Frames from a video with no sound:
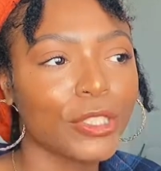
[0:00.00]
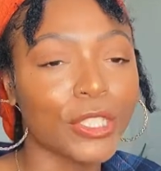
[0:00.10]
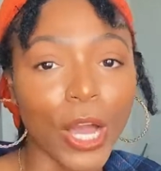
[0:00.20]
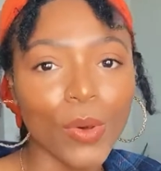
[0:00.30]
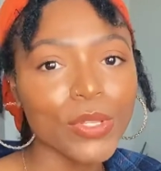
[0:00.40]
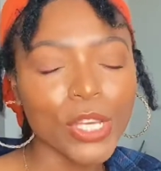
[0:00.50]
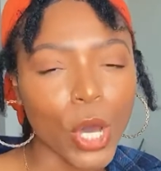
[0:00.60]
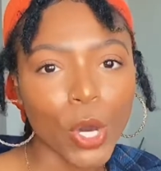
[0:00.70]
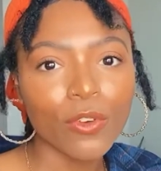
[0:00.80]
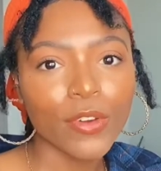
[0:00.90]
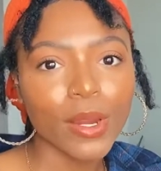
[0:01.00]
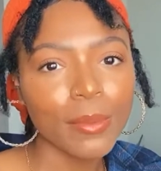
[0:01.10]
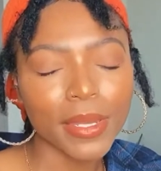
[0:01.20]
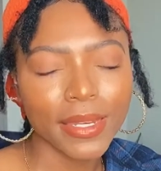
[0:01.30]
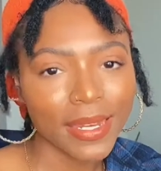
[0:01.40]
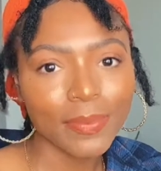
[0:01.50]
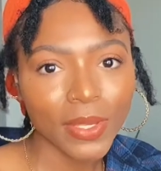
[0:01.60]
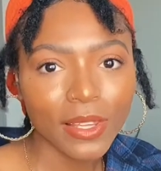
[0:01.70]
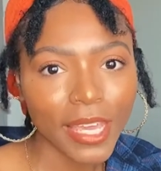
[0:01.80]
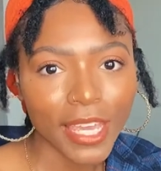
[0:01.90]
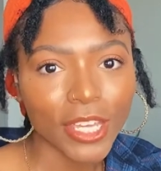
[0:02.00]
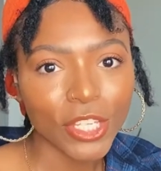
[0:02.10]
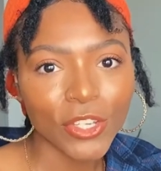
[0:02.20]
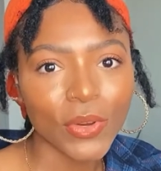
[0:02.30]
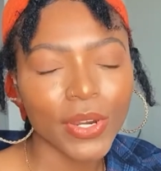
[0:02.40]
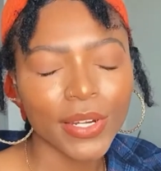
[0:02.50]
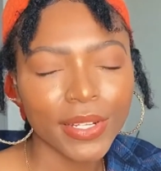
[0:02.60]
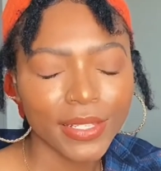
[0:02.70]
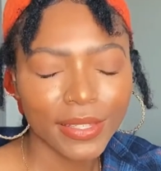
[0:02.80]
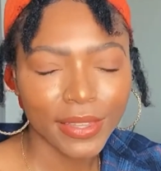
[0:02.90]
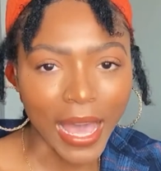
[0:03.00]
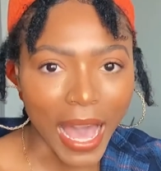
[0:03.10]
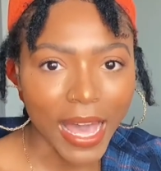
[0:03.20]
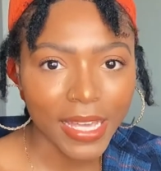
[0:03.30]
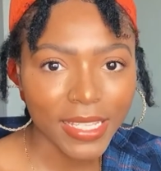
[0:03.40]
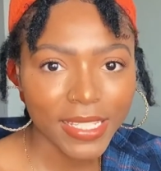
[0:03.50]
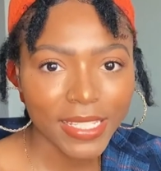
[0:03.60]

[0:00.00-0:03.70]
don't over manipulate your locks.